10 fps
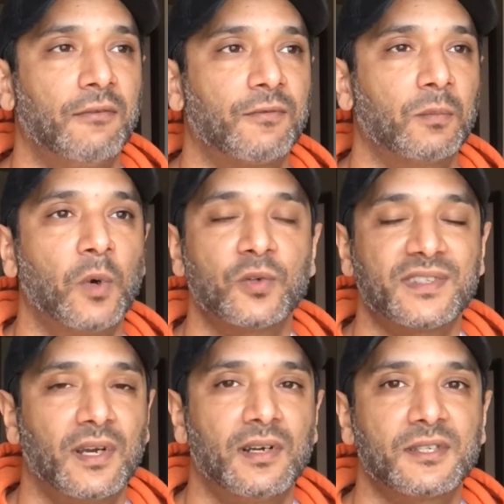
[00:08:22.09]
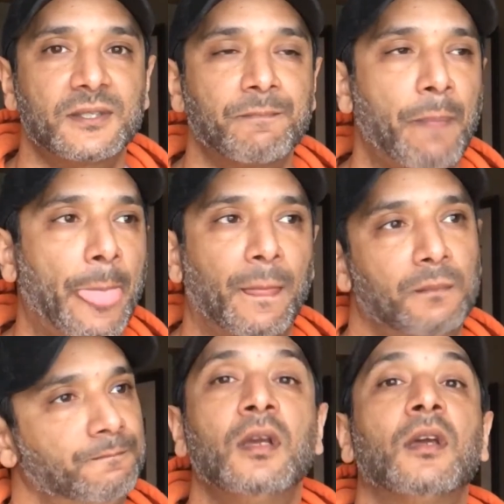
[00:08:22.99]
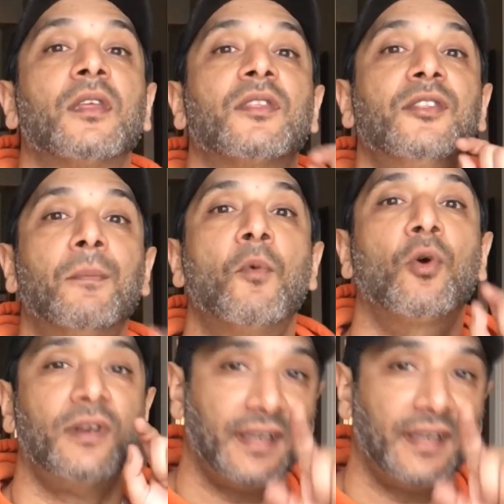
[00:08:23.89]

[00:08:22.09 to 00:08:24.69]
For most dogs, the more